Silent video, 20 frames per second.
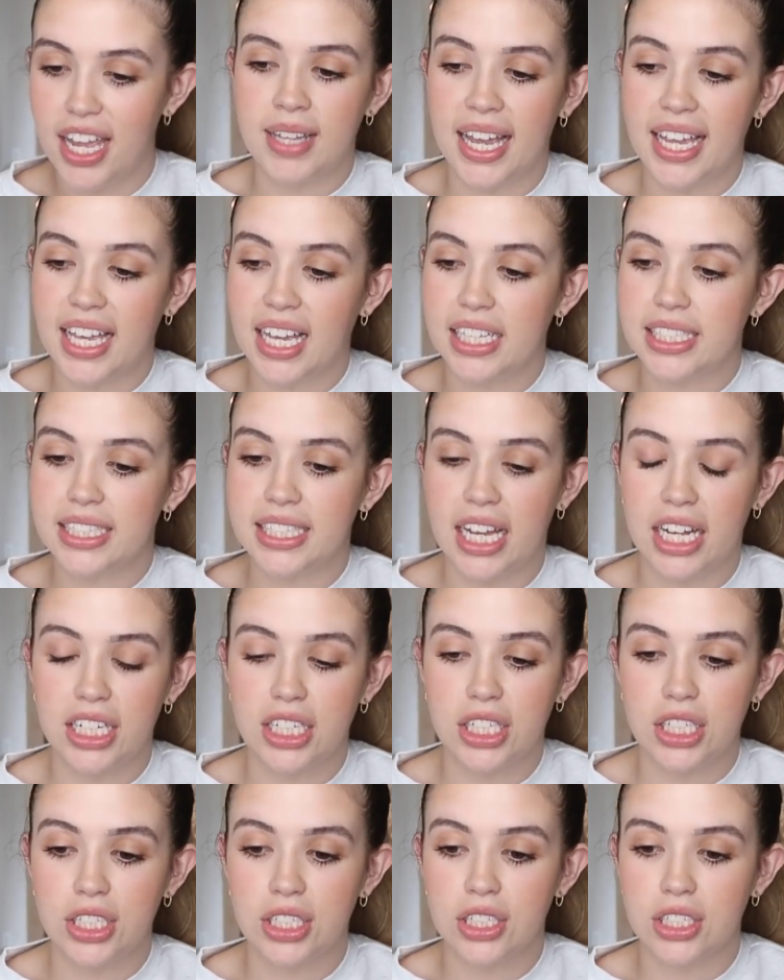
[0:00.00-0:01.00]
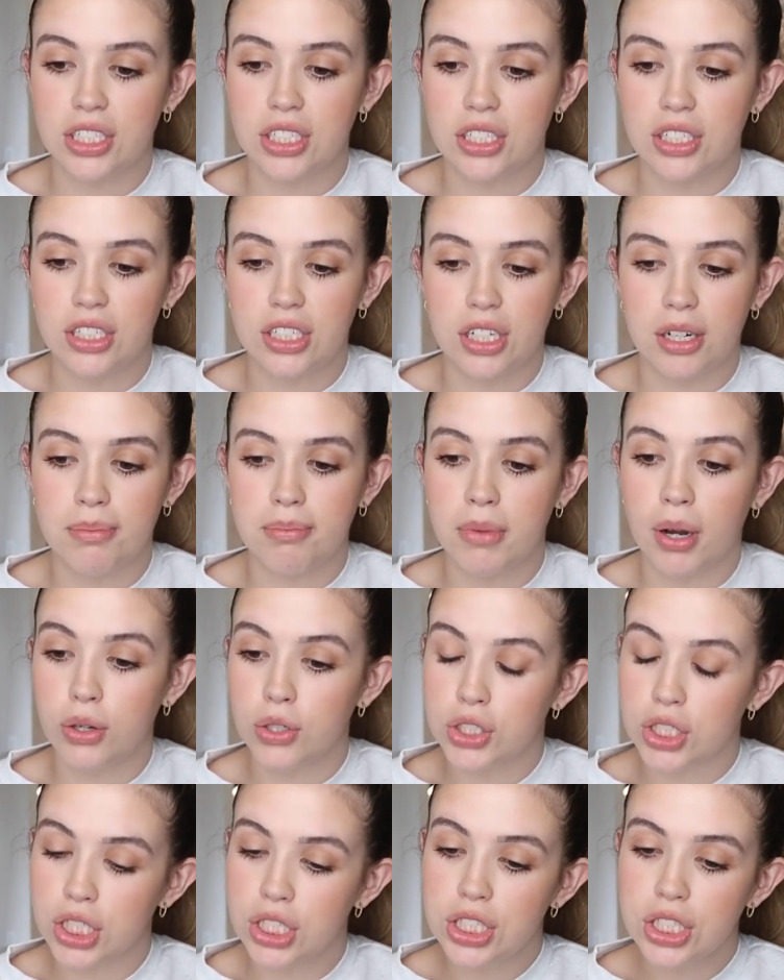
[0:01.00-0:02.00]
Like I said, your
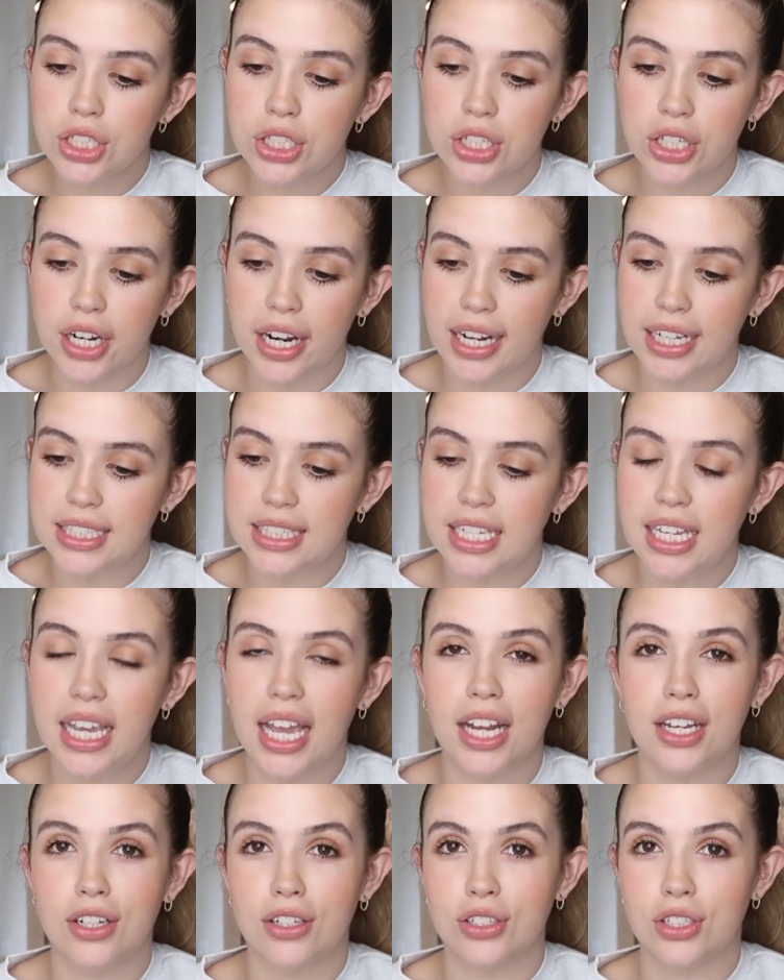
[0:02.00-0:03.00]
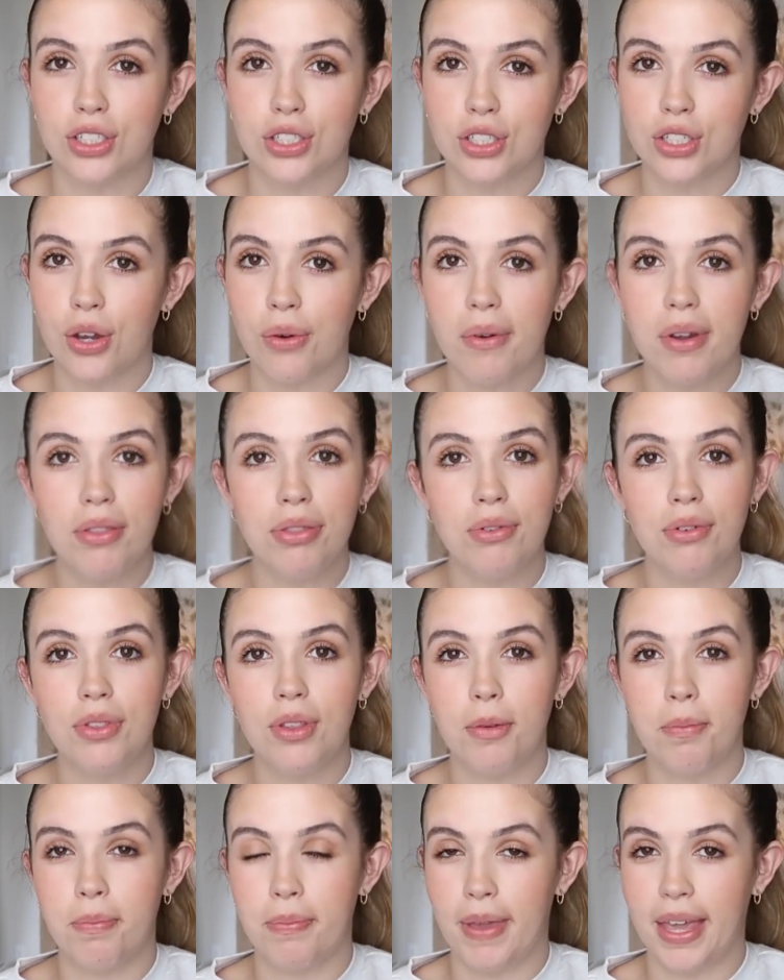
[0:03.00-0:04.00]
emotions are crazy, and you're just going through
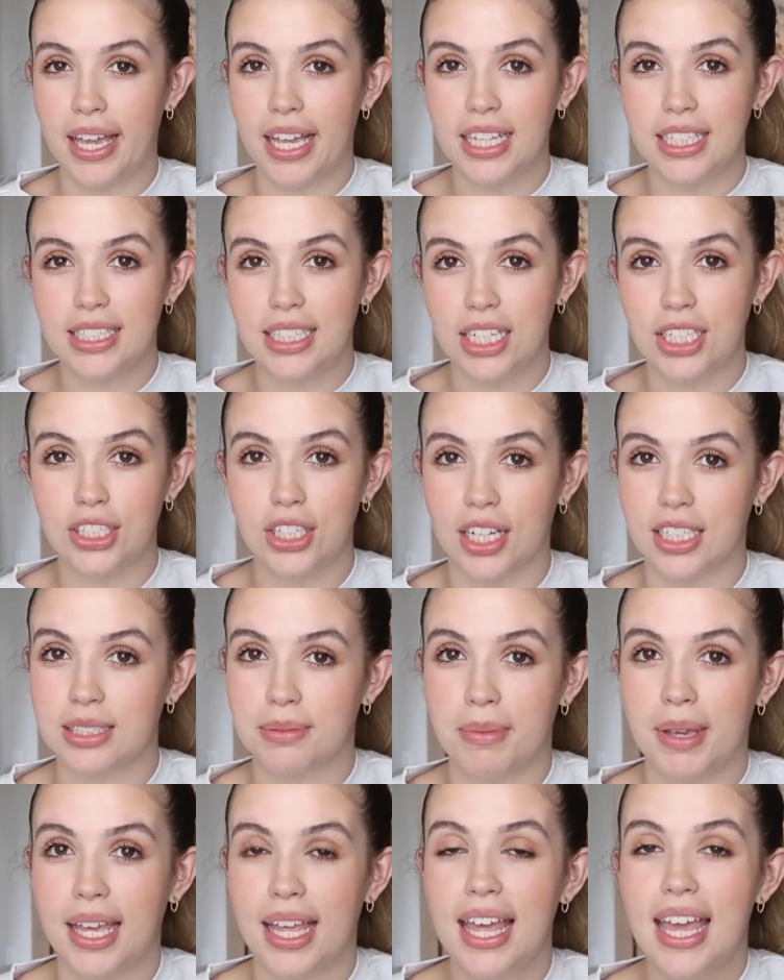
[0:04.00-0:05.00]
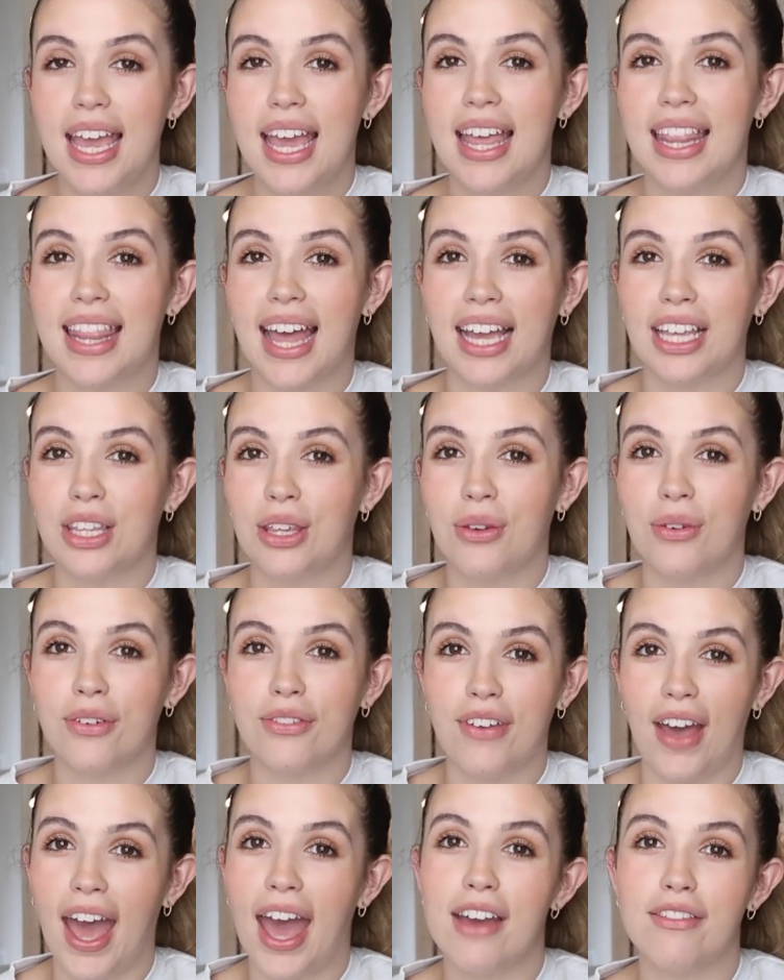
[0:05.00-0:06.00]
the biggest adjustment that you
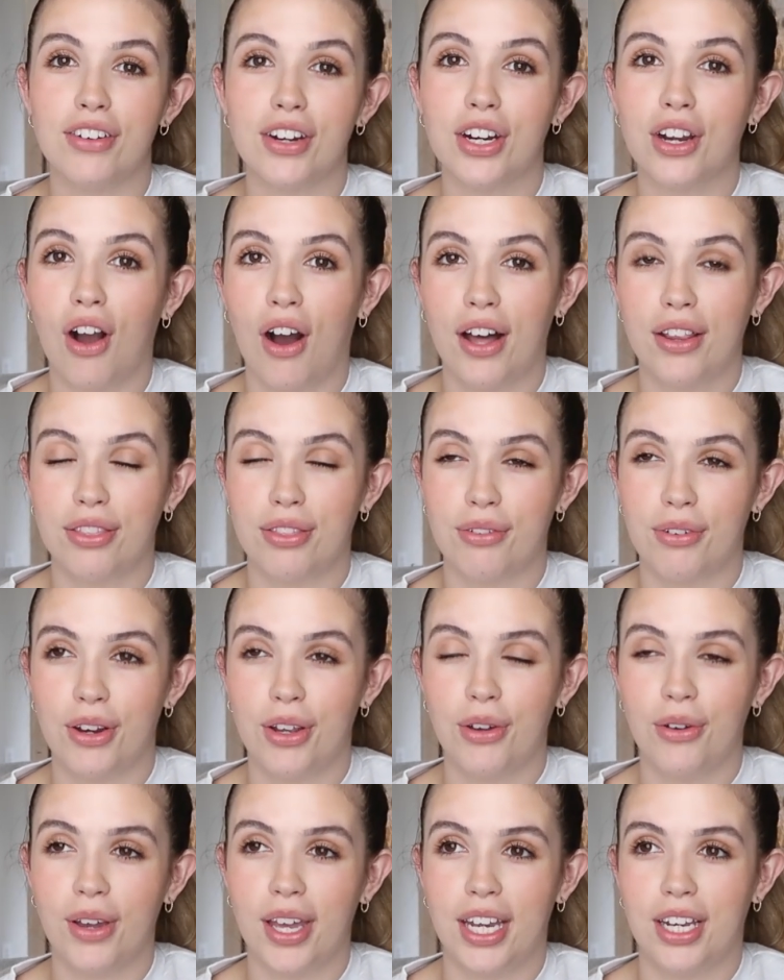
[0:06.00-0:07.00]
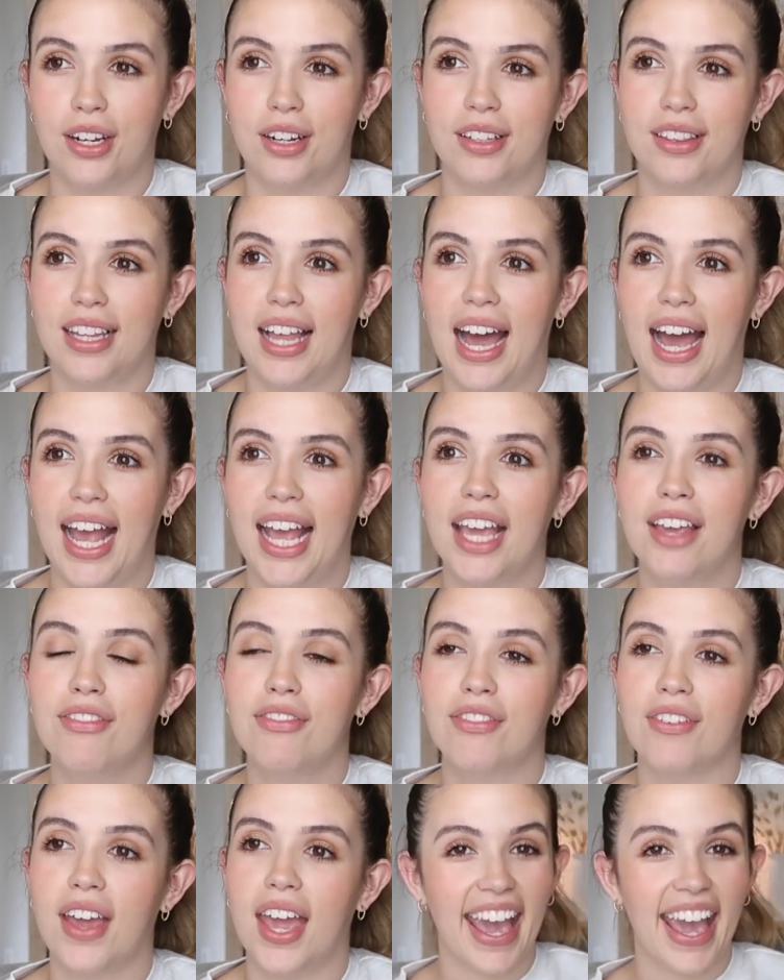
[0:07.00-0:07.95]
have ever gone through in your life.